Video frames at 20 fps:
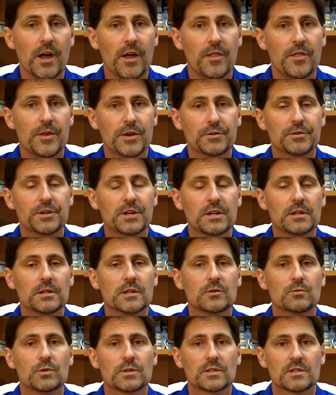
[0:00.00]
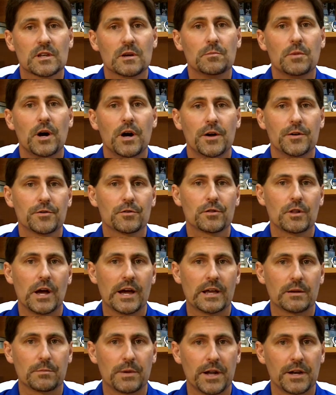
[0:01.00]
they're dealing with some
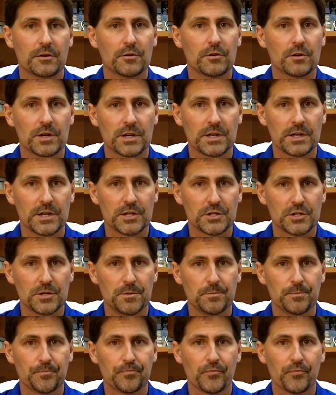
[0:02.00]
underlying medical condition.